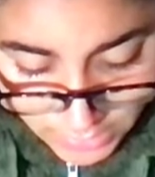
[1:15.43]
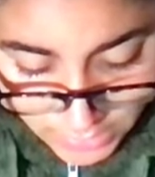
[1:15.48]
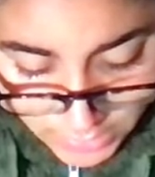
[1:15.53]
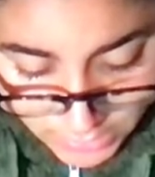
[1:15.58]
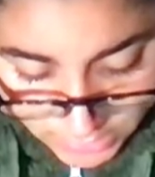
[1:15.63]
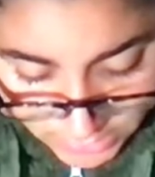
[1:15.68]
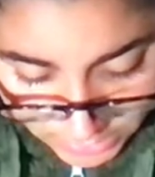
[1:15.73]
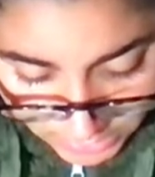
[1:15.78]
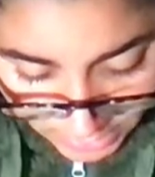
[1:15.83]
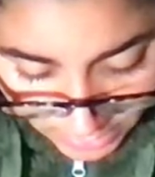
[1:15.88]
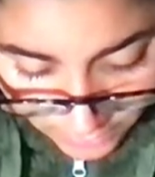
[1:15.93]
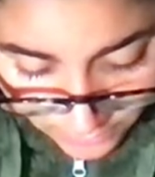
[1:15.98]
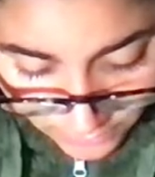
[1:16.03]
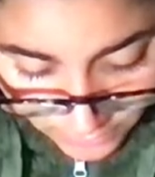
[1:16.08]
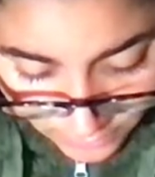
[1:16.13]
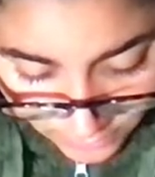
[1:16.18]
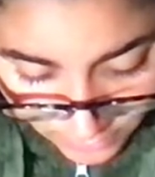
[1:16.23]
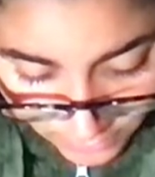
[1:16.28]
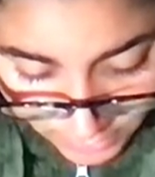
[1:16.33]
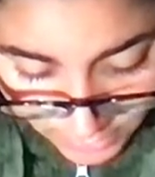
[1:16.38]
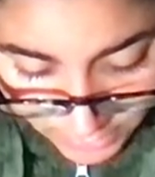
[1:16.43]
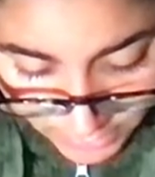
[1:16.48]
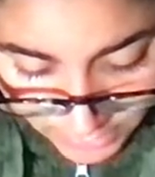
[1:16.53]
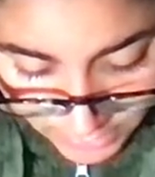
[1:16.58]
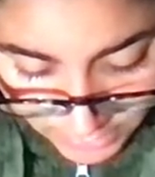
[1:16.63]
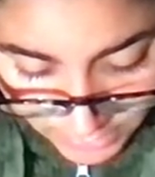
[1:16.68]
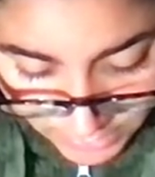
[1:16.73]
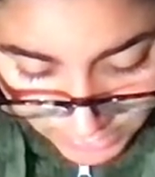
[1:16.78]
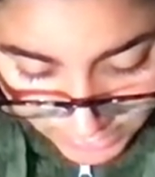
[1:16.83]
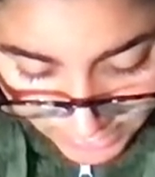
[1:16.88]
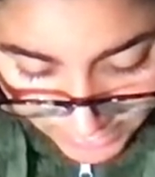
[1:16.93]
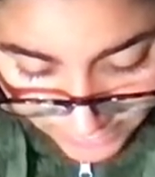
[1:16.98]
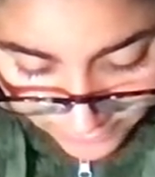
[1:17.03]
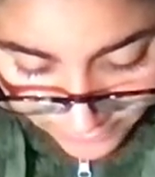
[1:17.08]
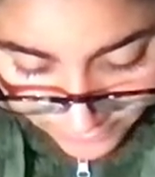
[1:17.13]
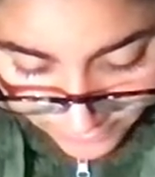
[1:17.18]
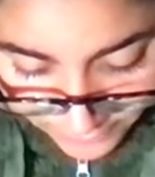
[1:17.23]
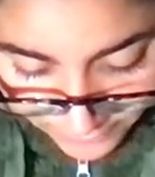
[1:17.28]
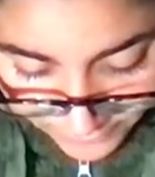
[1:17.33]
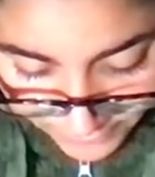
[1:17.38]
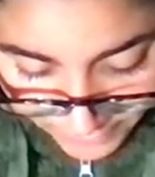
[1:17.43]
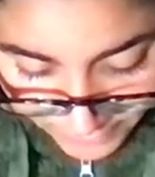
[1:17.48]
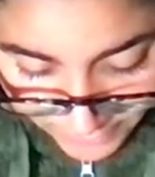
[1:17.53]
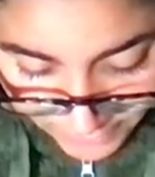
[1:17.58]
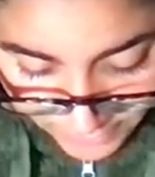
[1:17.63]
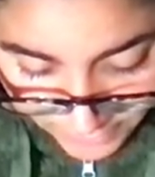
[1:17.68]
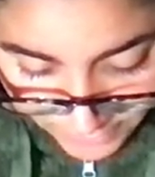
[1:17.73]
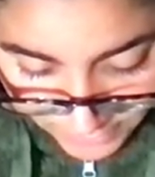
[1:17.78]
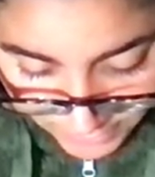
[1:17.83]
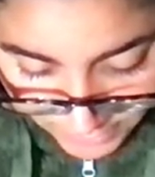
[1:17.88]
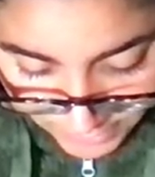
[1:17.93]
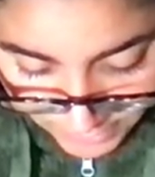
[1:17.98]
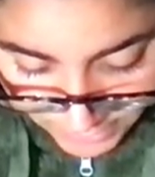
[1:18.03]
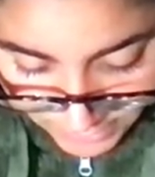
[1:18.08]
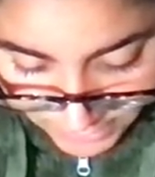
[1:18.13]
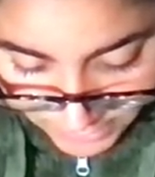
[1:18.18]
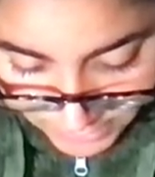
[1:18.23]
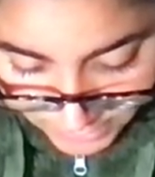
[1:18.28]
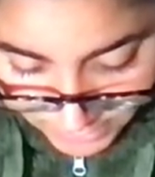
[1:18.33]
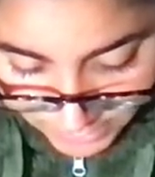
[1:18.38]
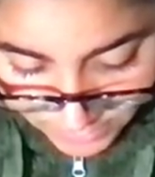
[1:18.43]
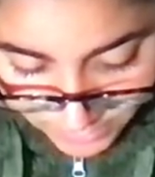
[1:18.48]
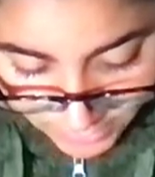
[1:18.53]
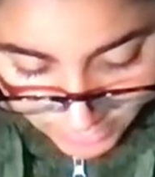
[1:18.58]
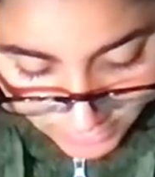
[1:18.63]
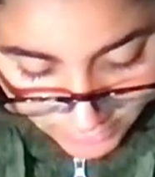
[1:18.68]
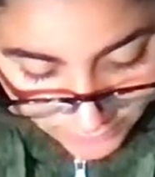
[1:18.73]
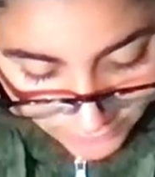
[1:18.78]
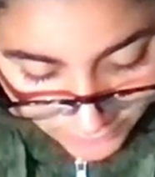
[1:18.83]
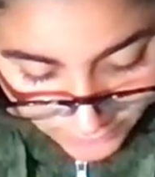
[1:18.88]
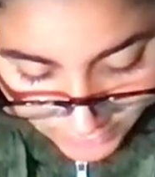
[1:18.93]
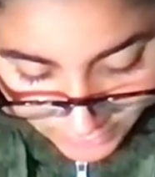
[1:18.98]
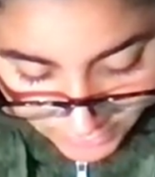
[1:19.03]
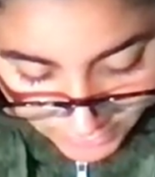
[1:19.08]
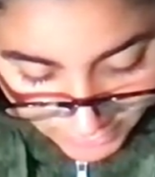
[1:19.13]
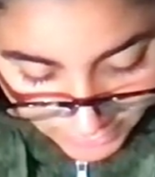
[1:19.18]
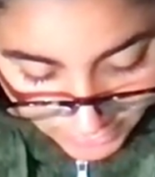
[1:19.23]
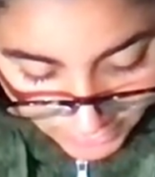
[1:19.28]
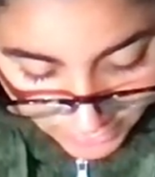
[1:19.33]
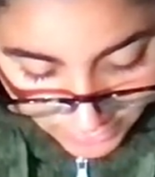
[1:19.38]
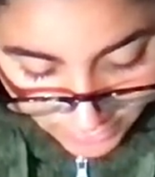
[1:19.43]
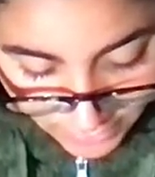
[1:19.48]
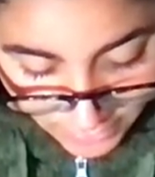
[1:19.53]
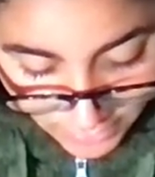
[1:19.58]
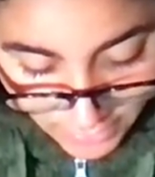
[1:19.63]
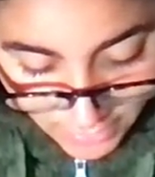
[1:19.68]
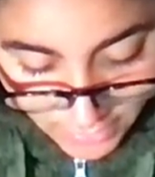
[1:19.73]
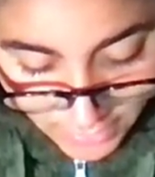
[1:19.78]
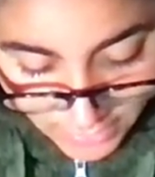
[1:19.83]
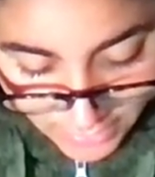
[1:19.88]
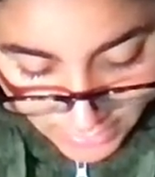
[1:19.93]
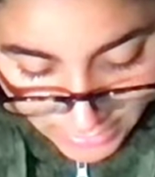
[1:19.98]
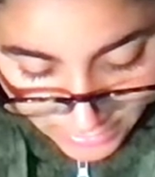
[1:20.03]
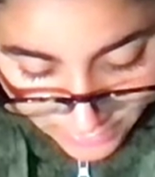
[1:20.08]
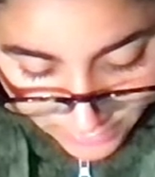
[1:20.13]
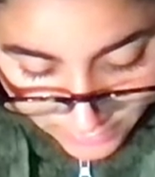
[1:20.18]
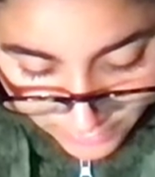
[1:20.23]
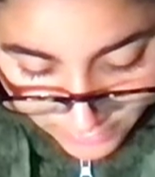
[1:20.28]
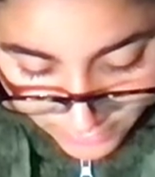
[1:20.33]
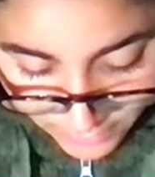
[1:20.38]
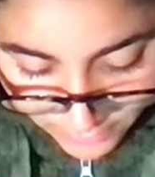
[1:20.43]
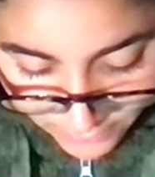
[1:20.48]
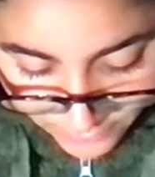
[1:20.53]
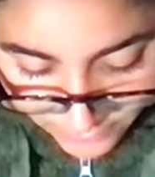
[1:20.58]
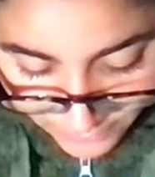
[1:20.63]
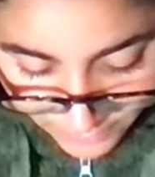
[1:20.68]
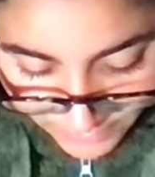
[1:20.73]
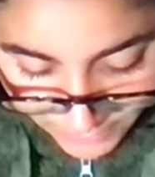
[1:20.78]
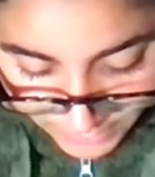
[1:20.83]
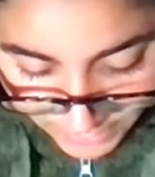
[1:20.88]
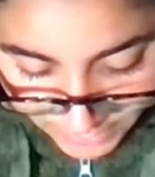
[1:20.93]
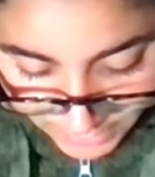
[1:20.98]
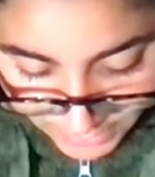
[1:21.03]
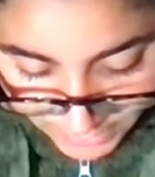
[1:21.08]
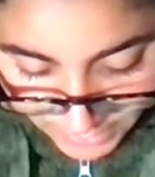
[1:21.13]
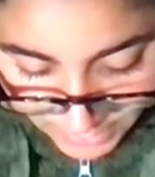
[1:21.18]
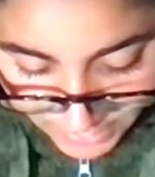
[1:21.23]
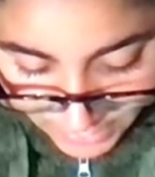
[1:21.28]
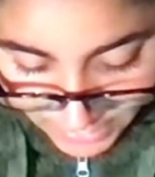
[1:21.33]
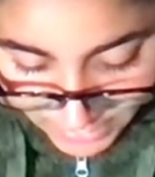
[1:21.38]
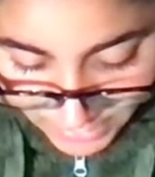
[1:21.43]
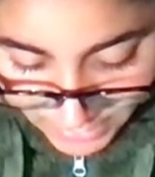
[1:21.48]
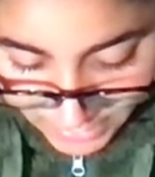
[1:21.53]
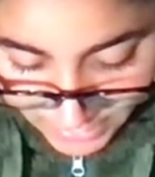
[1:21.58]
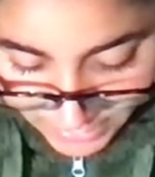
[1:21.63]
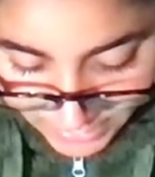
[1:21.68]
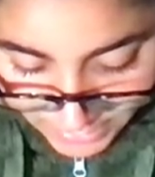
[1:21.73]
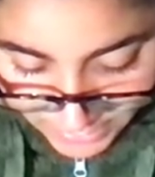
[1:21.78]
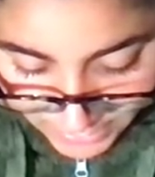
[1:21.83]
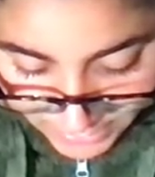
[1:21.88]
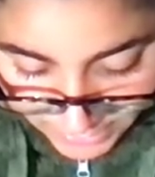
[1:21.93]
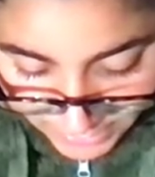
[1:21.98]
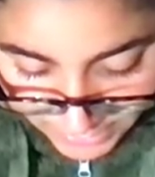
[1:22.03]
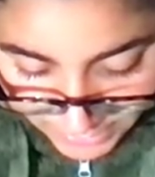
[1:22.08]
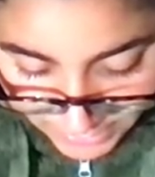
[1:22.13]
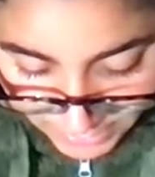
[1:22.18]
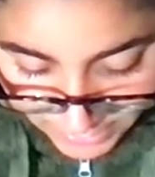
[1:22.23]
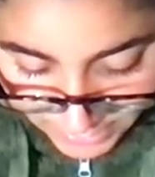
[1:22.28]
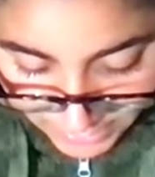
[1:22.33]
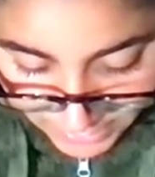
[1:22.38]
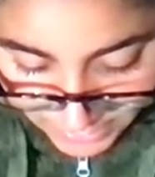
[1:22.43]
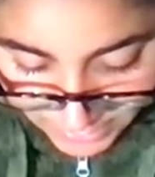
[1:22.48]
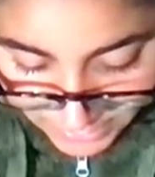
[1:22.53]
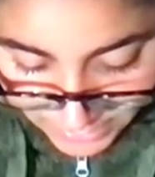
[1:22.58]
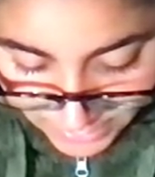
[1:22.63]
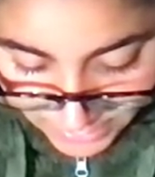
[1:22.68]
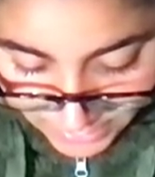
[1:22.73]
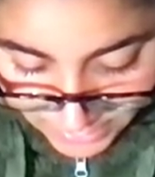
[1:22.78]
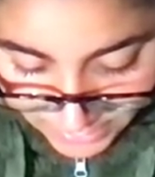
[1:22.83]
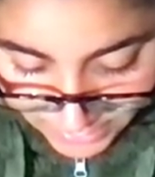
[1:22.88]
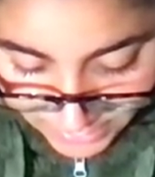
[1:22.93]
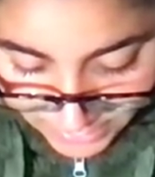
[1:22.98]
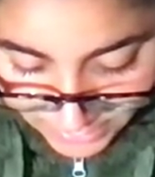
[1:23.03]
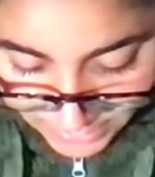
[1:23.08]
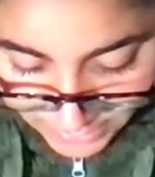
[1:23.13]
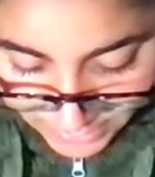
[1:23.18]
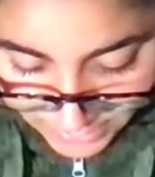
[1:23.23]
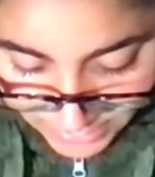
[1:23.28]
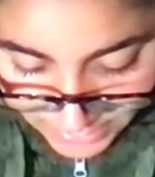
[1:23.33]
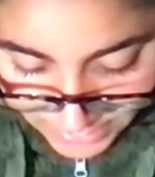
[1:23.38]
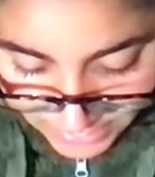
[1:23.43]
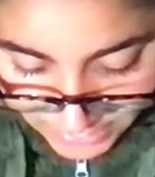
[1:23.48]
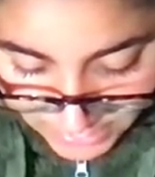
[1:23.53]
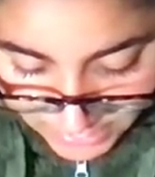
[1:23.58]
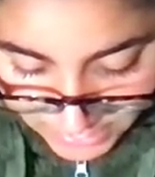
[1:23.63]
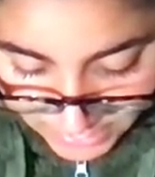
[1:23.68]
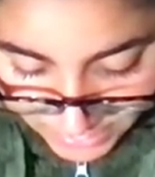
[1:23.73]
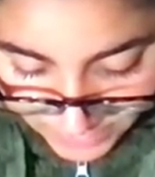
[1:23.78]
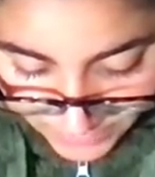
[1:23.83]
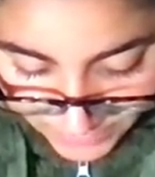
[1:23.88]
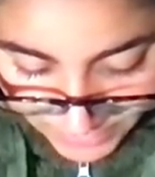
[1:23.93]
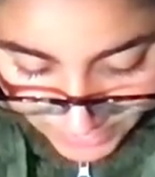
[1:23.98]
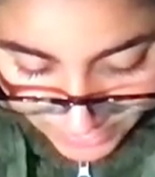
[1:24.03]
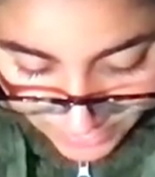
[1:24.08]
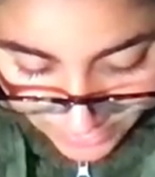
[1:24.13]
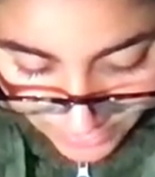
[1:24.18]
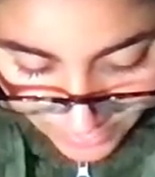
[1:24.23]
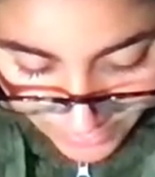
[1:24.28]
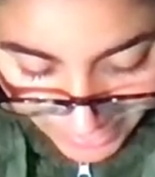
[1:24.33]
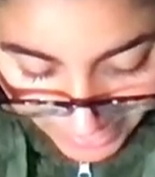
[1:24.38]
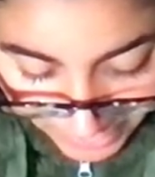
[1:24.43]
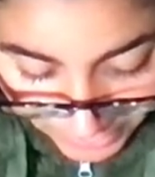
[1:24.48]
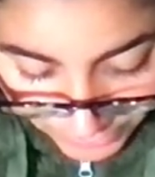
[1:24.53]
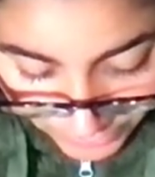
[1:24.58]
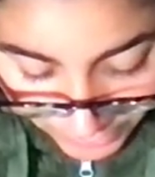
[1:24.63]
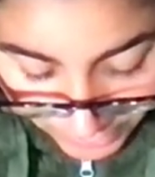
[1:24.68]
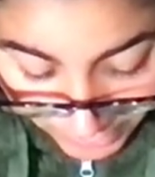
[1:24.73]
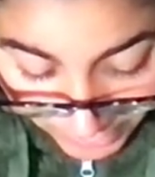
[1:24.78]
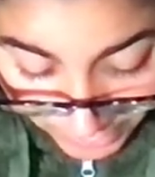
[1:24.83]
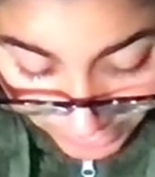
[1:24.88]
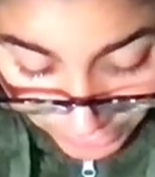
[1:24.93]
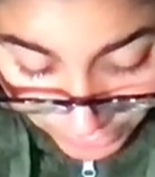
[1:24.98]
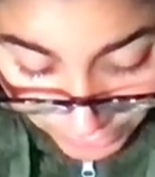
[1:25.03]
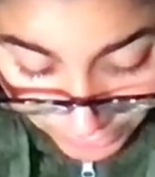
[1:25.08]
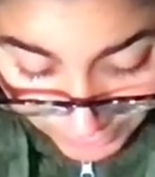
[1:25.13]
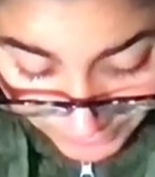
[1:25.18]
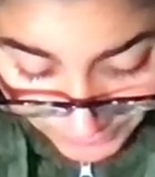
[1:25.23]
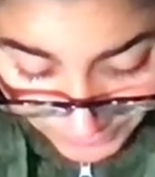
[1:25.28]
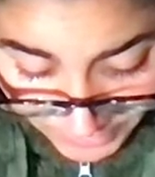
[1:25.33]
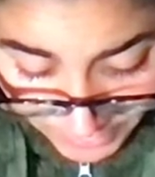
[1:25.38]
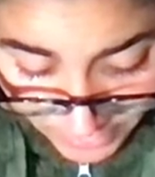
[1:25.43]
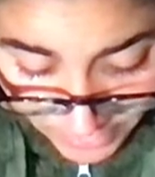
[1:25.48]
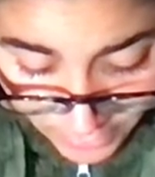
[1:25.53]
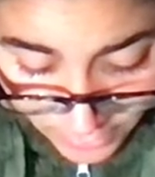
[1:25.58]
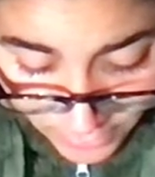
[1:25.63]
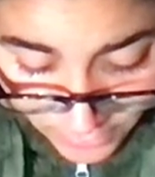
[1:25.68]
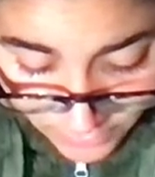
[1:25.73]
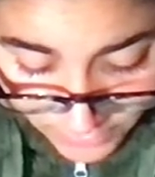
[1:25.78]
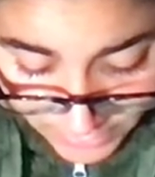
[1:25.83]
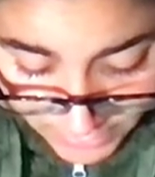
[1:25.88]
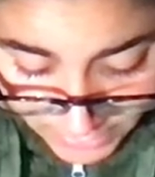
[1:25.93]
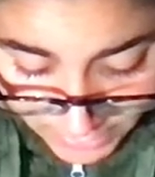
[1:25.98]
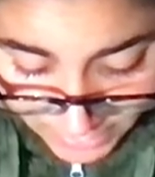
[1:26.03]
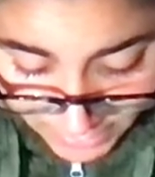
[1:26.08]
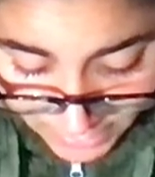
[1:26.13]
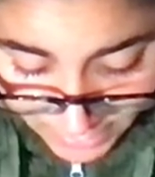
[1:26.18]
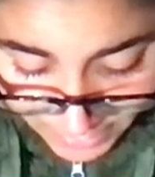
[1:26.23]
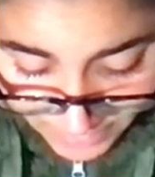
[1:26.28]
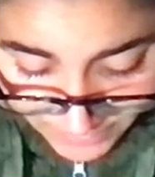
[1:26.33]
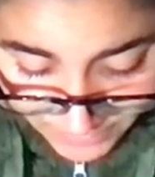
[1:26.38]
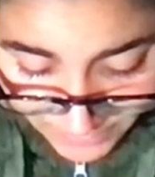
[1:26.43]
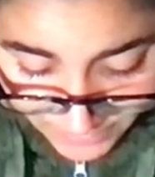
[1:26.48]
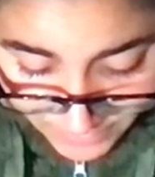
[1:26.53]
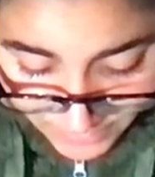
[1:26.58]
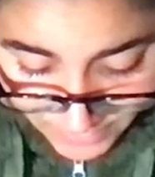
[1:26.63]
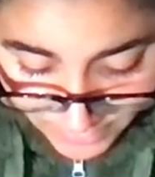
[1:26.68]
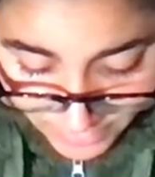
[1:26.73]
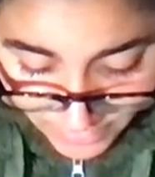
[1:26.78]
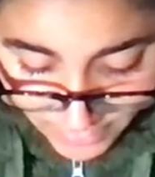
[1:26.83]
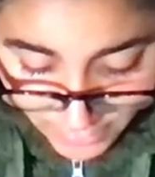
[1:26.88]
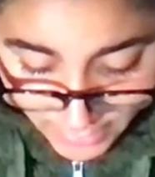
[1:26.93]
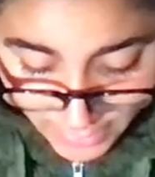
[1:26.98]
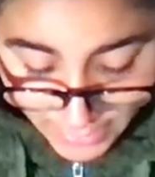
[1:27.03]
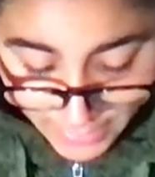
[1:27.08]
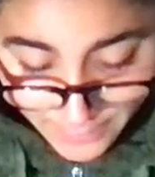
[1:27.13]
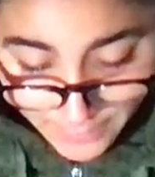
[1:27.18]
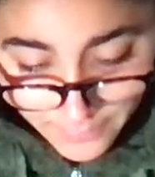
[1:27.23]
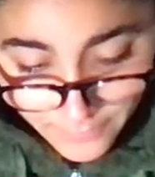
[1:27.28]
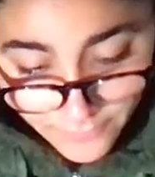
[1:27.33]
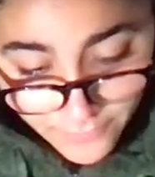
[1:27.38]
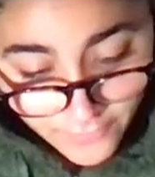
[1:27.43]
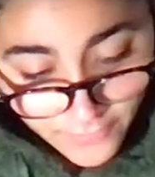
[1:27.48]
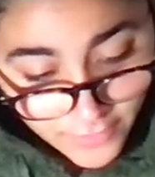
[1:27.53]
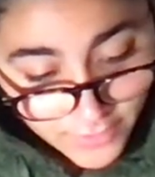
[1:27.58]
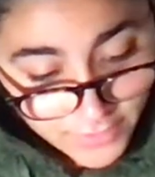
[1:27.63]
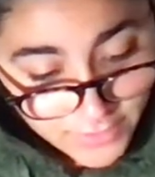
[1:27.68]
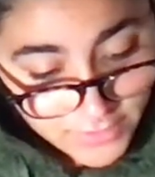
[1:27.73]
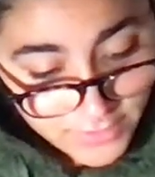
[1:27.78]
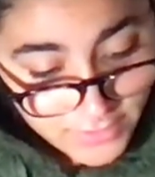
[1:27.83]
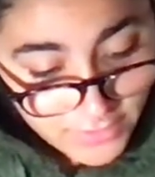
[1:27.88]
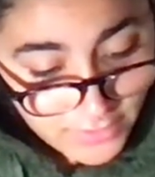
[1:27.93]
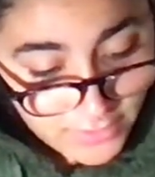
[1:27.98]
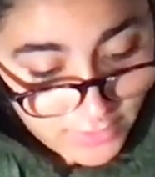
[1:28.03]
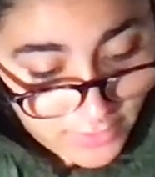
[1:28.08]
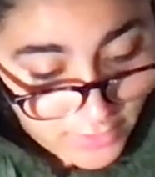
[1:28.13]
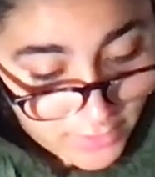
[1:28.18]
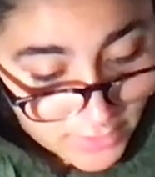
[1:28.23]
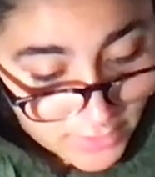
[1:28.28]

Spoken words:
say we work in slavery 5 years and then 6 months for nothing. Now we work for money and getting this ship and go back to our country. We think Captain Mir and Captain Foster